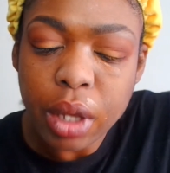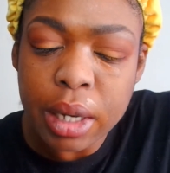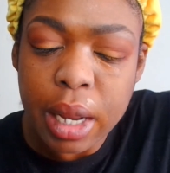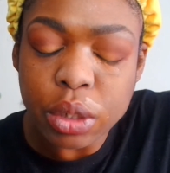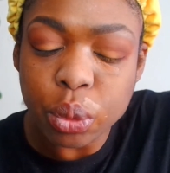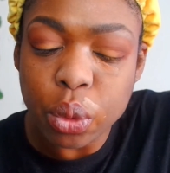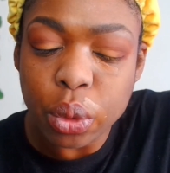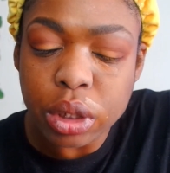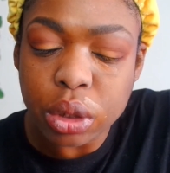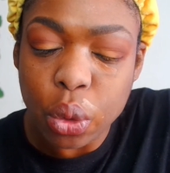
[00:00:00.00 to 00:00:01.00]
Next, we're
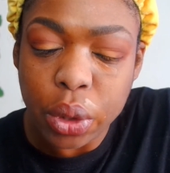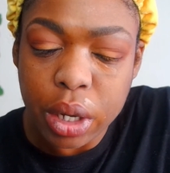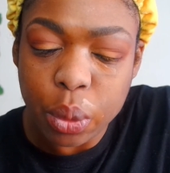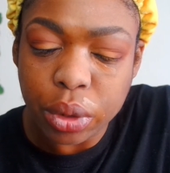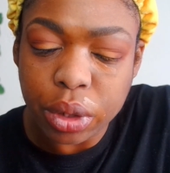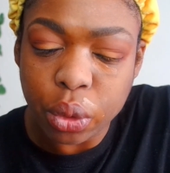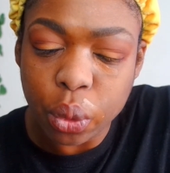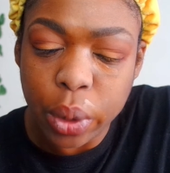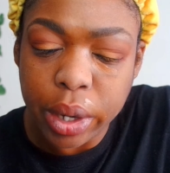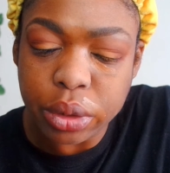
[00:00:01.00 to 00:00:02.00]
going to go in with the
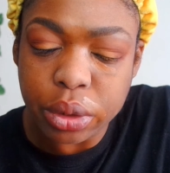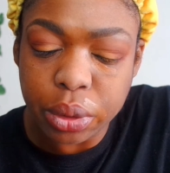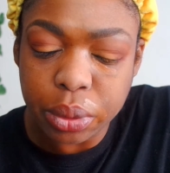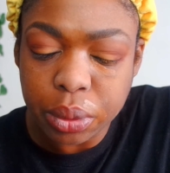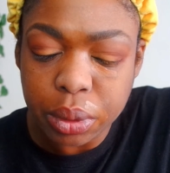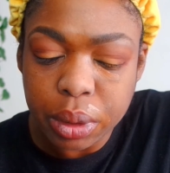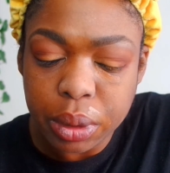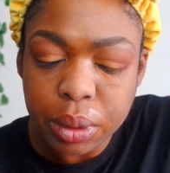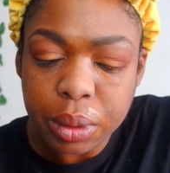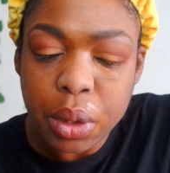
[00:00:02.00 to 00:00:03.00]
corrector,
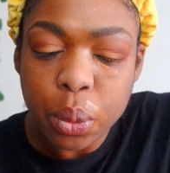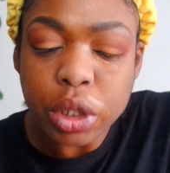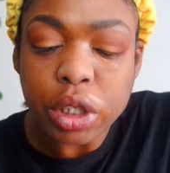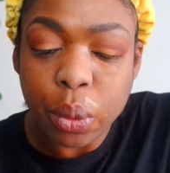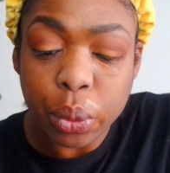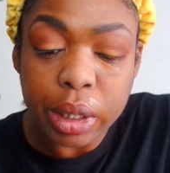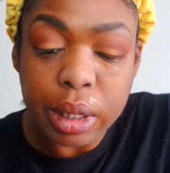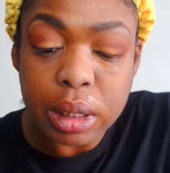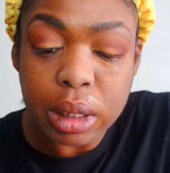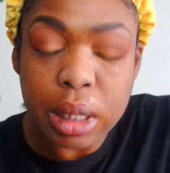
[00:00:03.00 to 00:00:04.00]
which I really
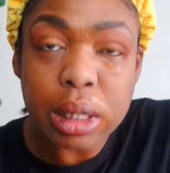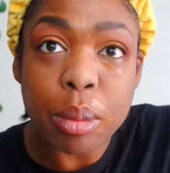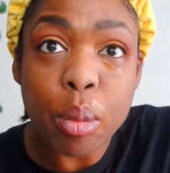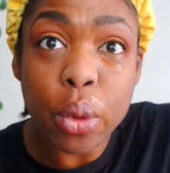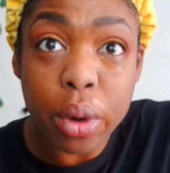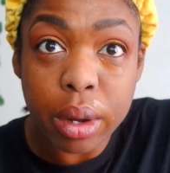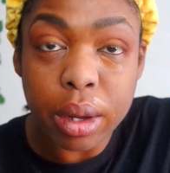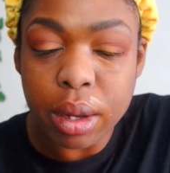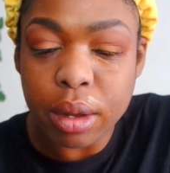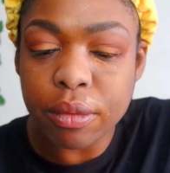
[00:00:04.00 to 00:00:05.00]
need to get some more
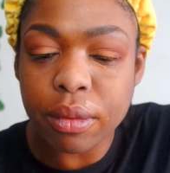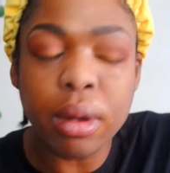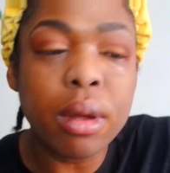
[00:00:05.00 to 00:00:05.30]
of.